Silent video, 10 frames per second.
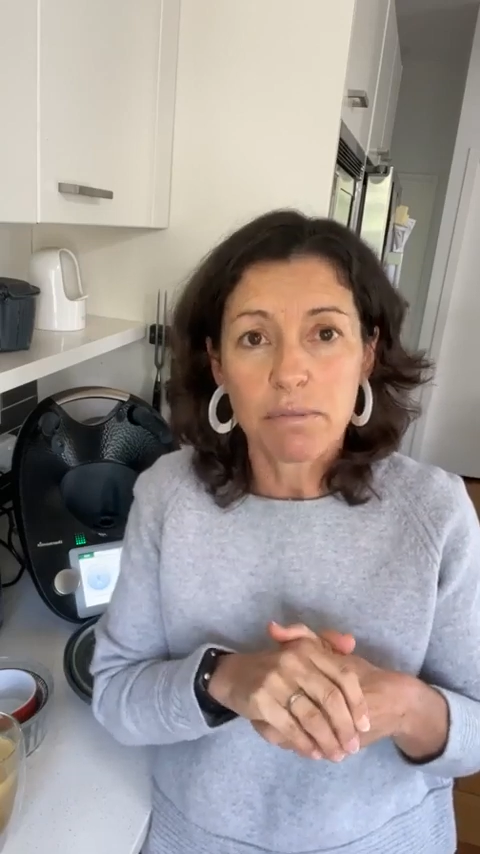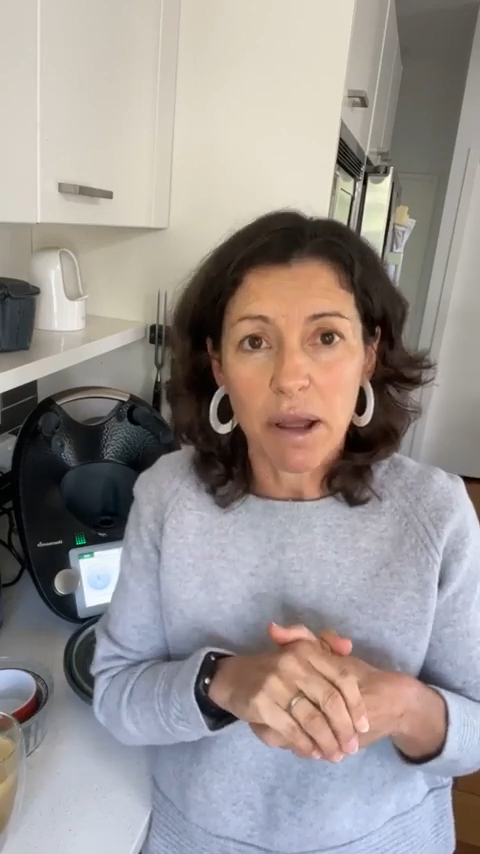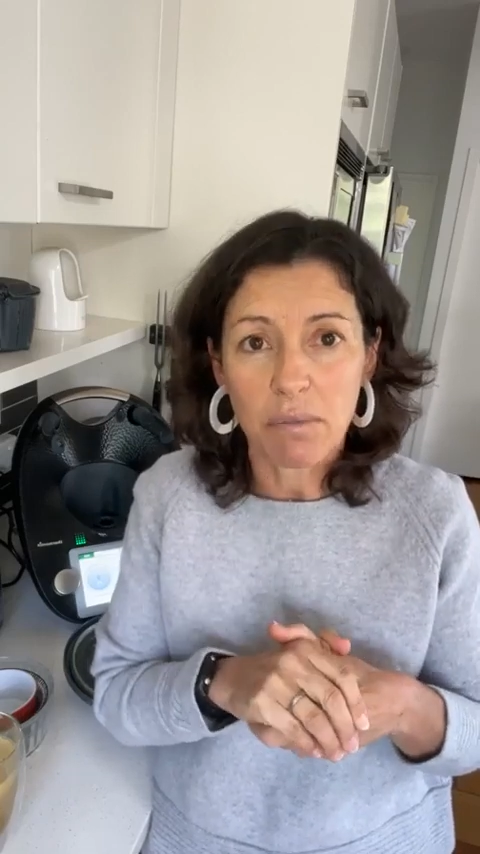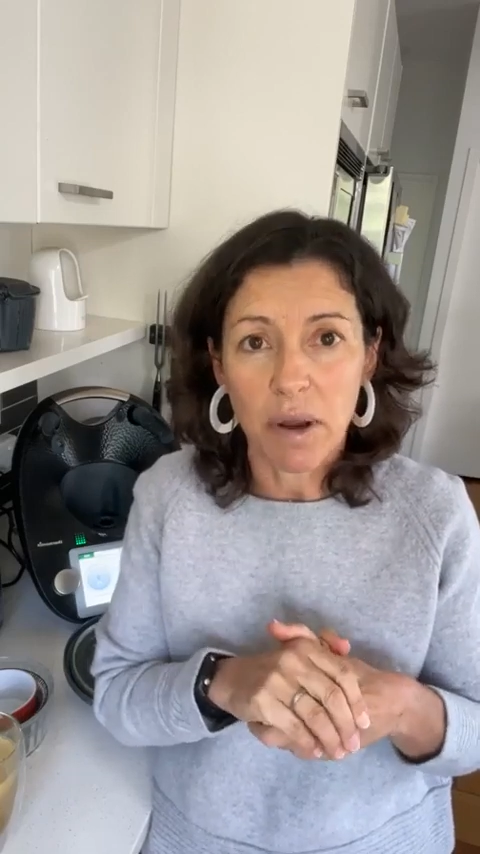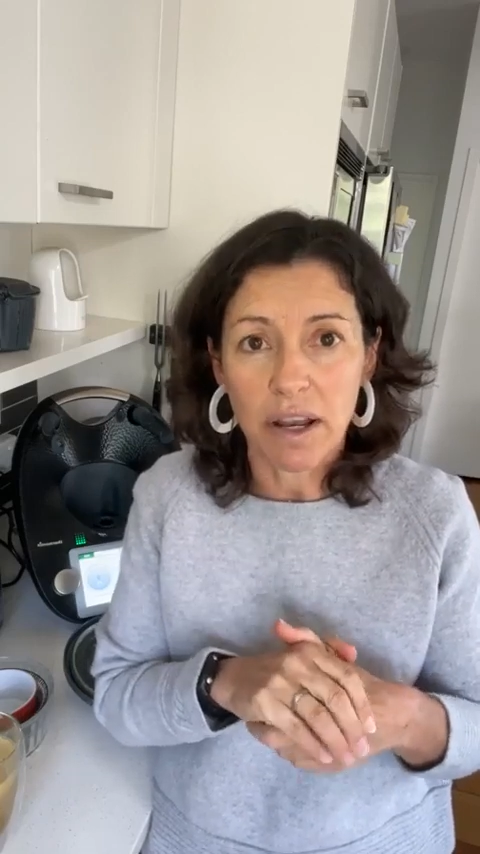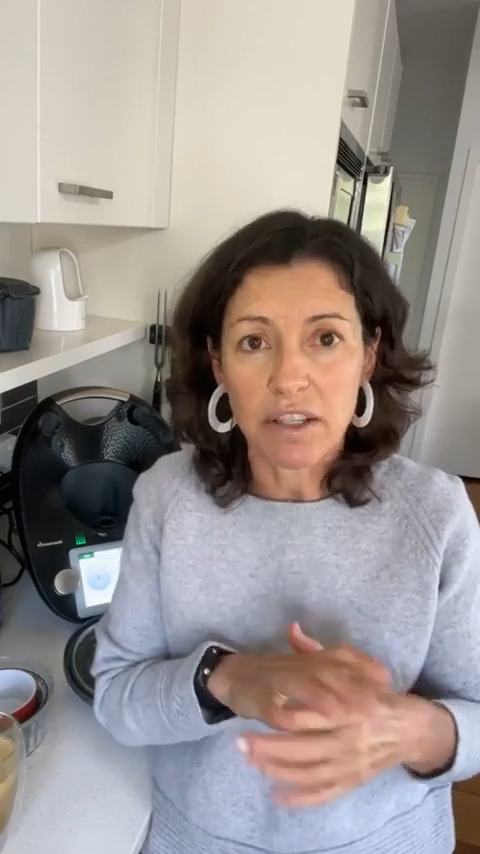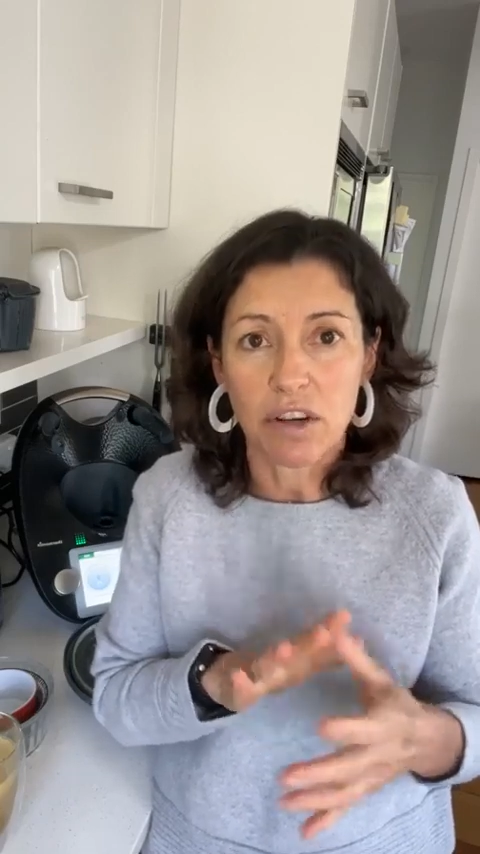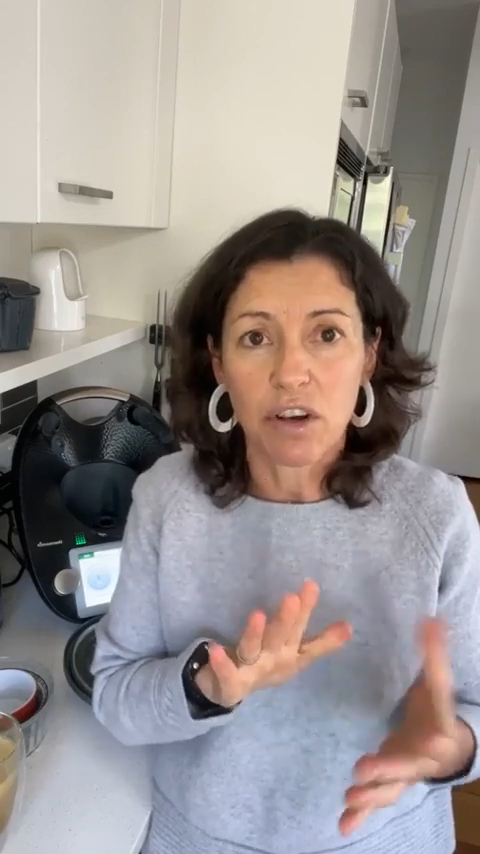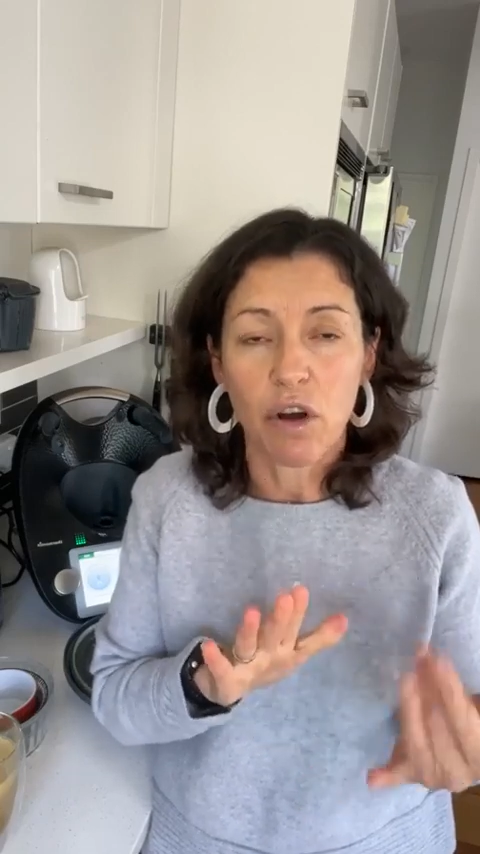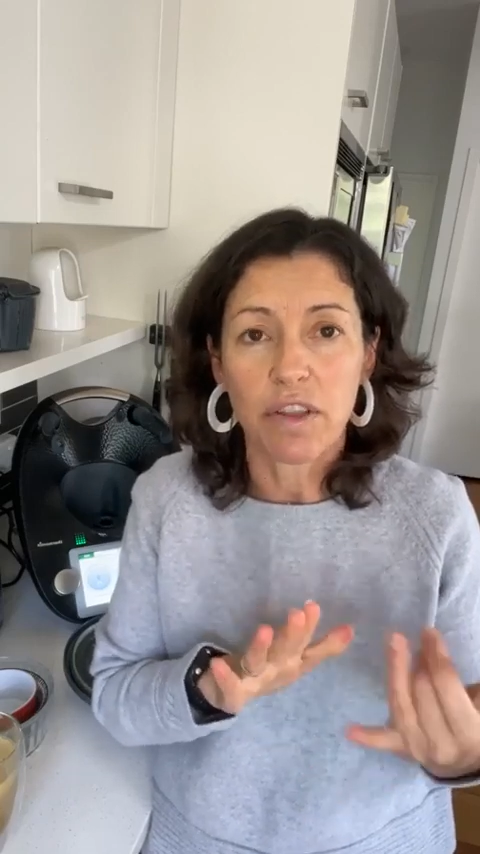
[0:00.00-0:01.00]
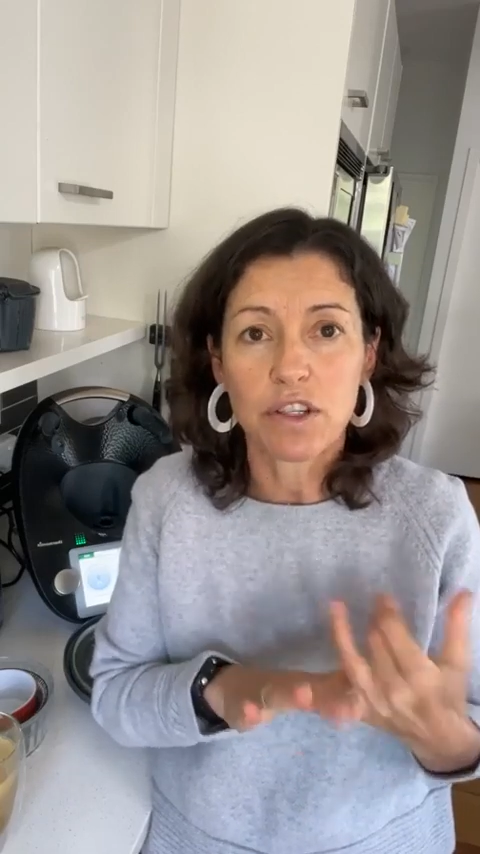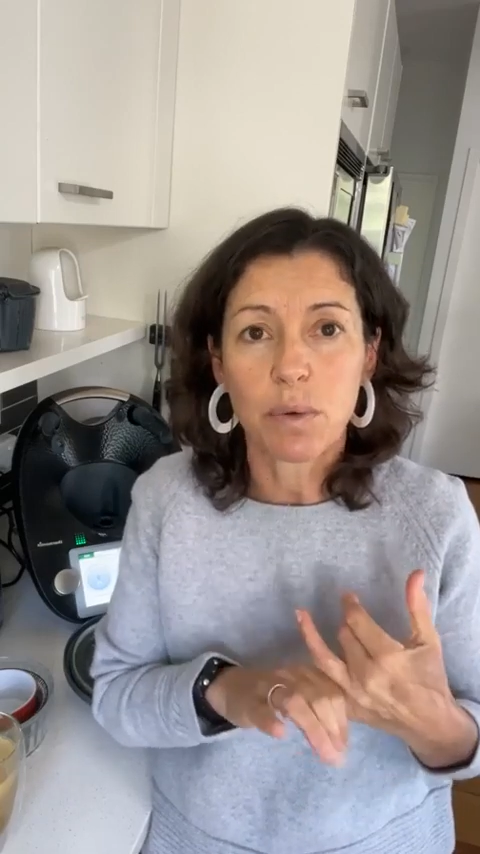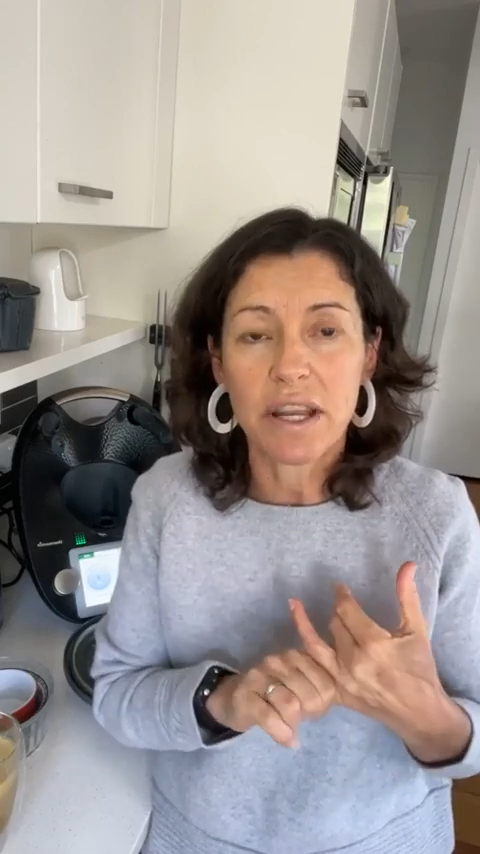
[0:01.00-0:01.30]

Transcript: in Mount Wellington on the